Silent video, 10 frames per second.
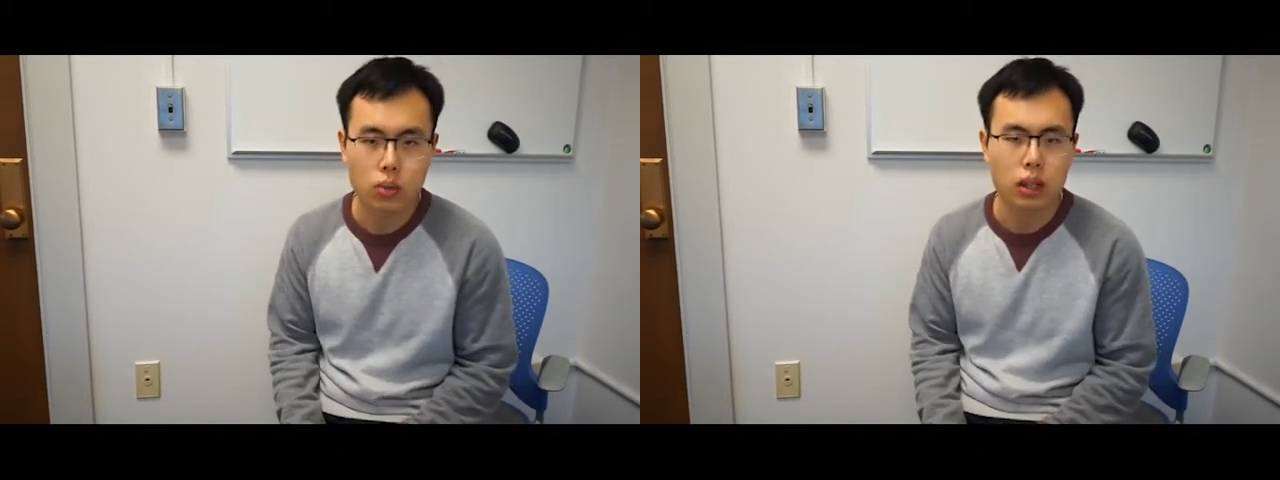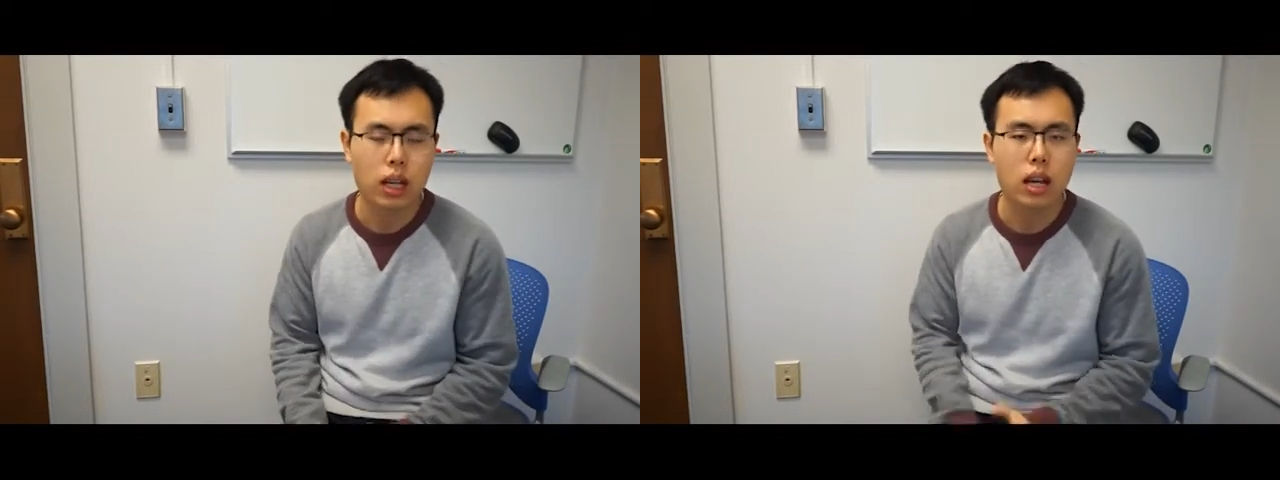
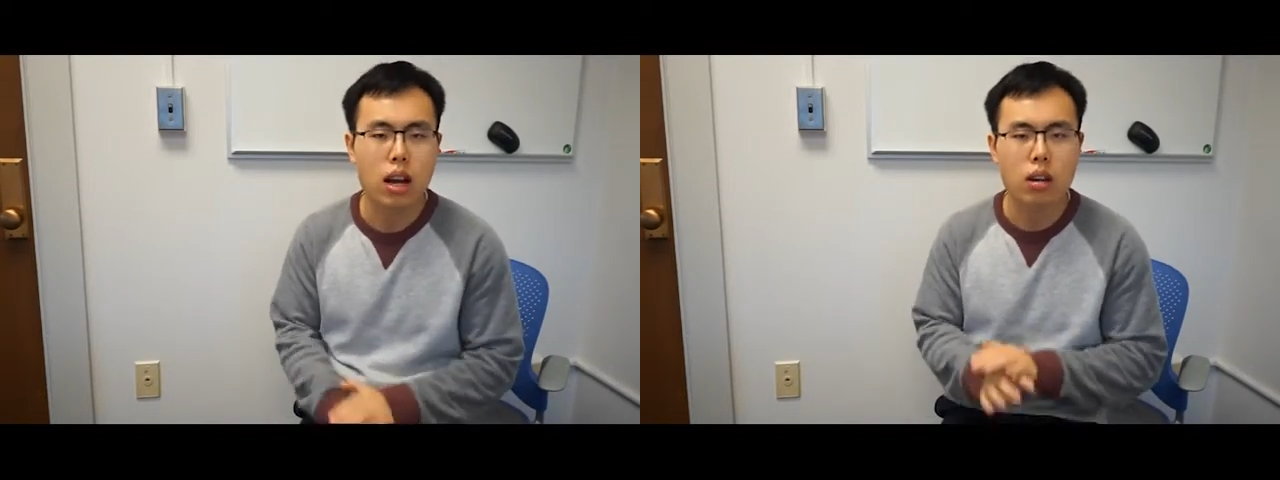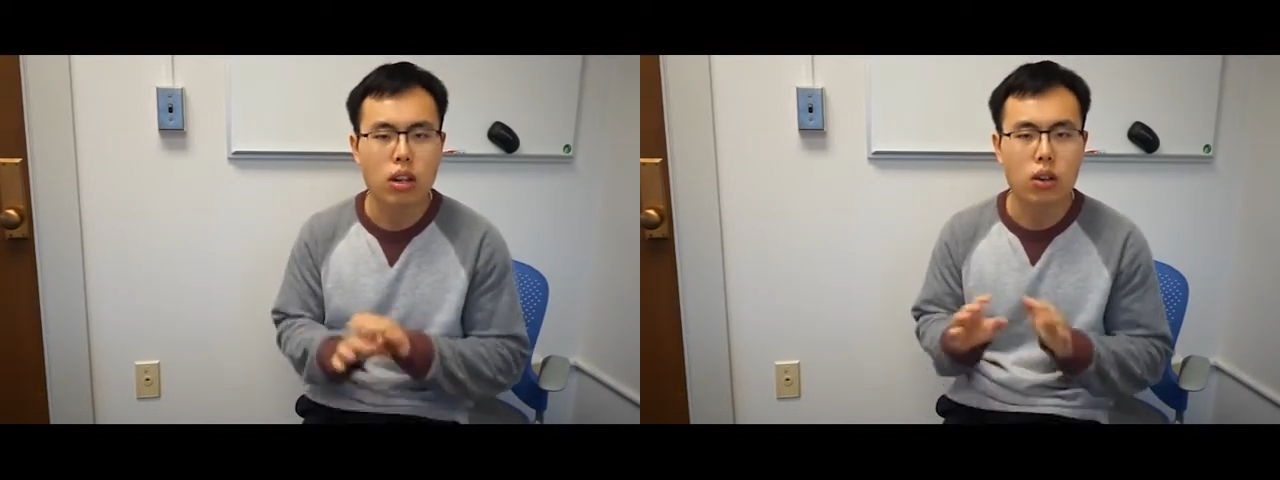We
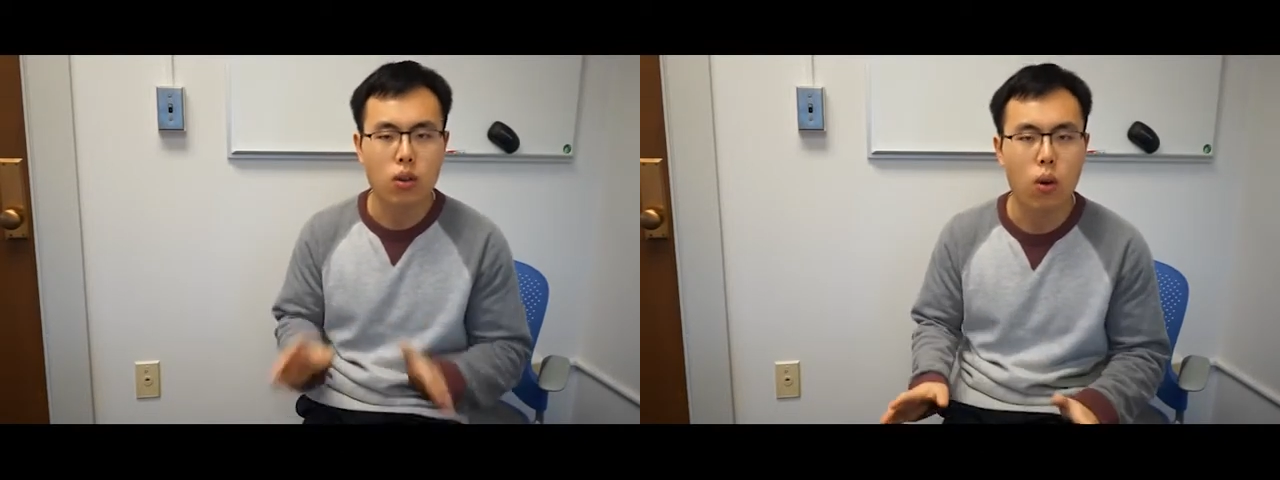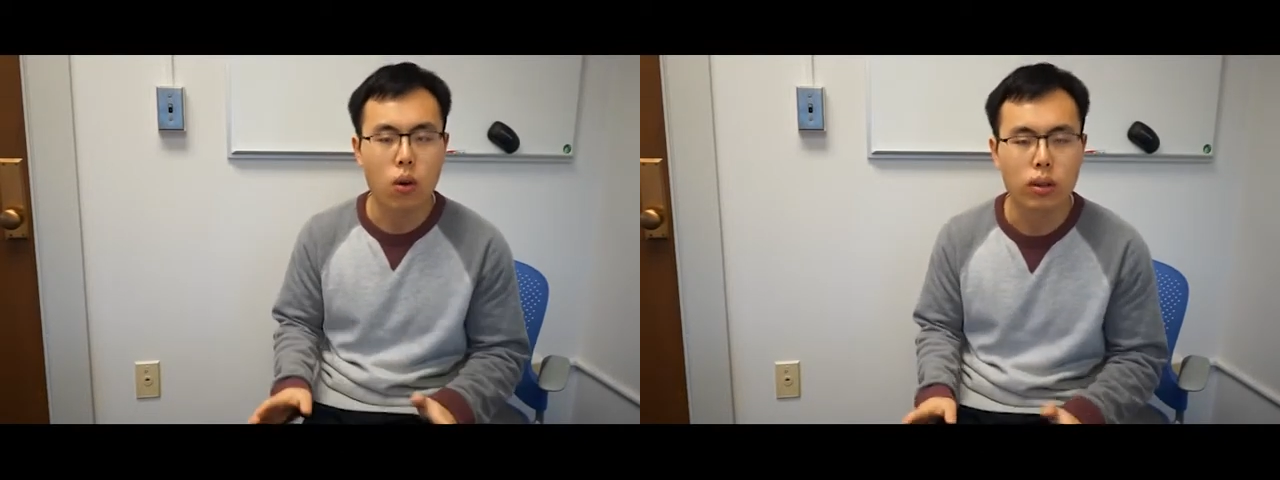cannot
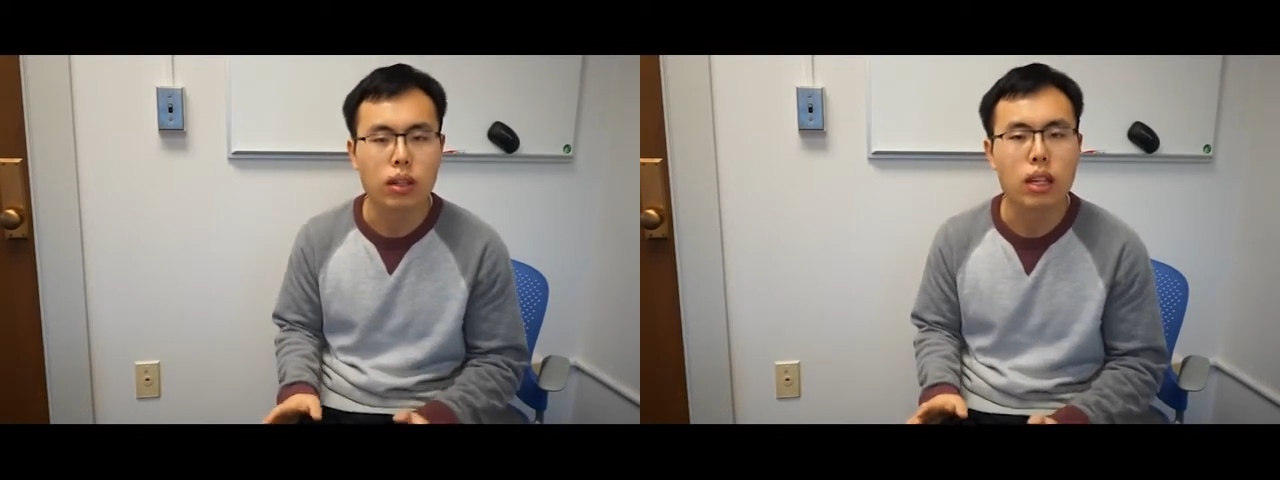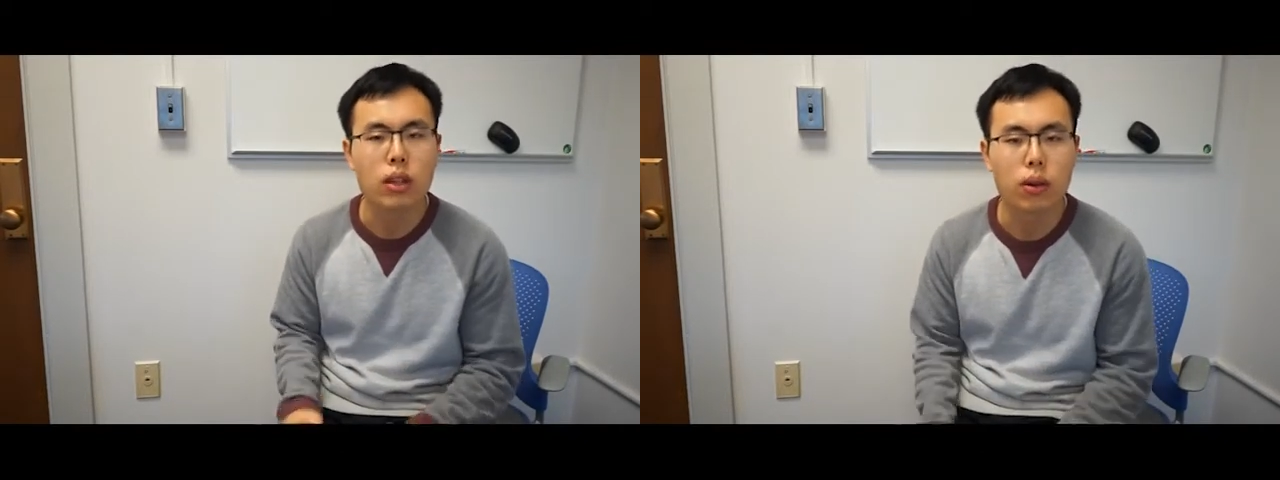ignore
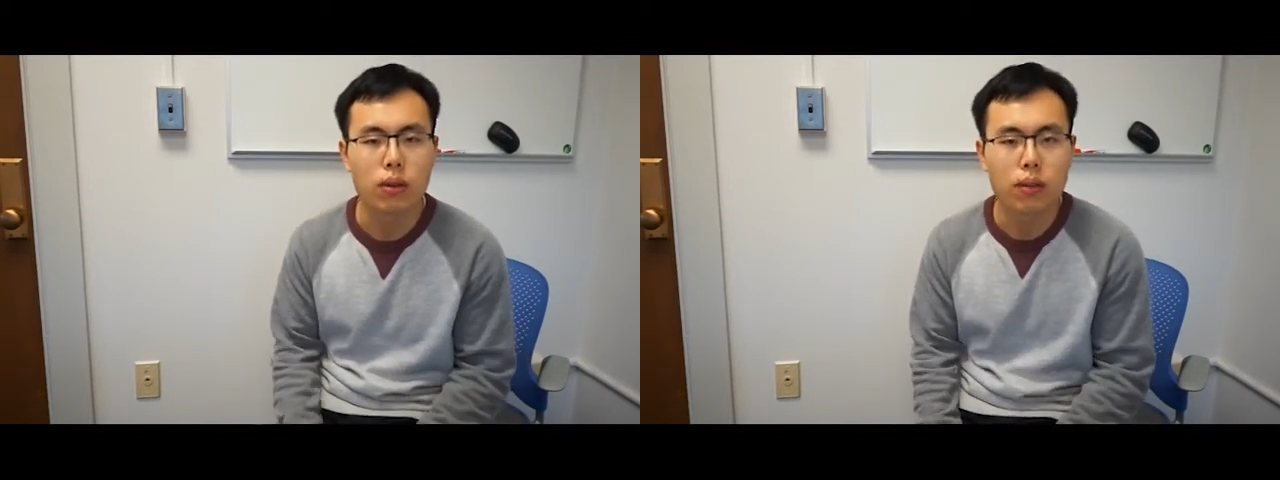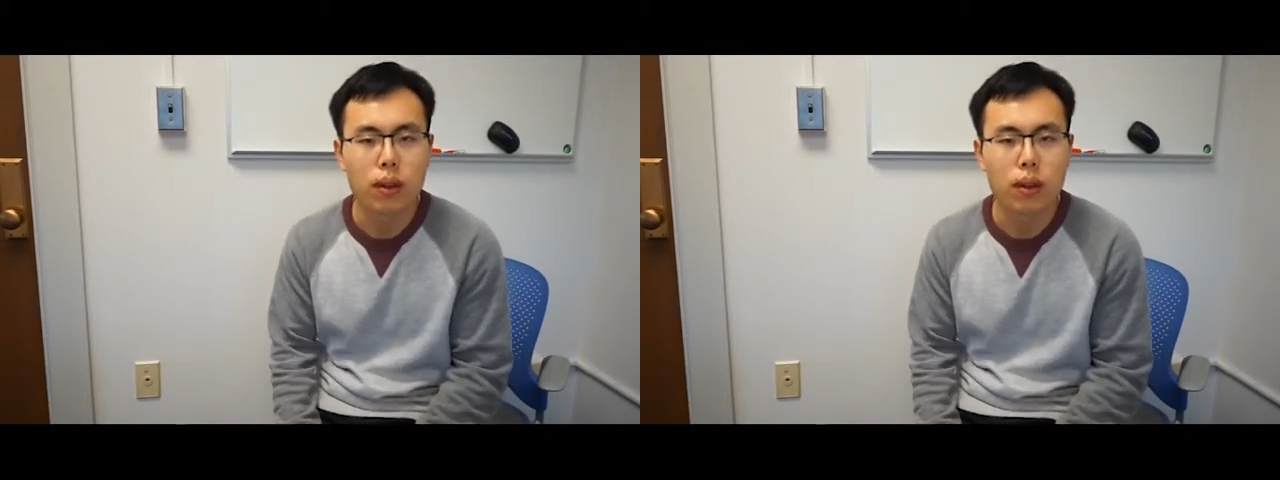neither of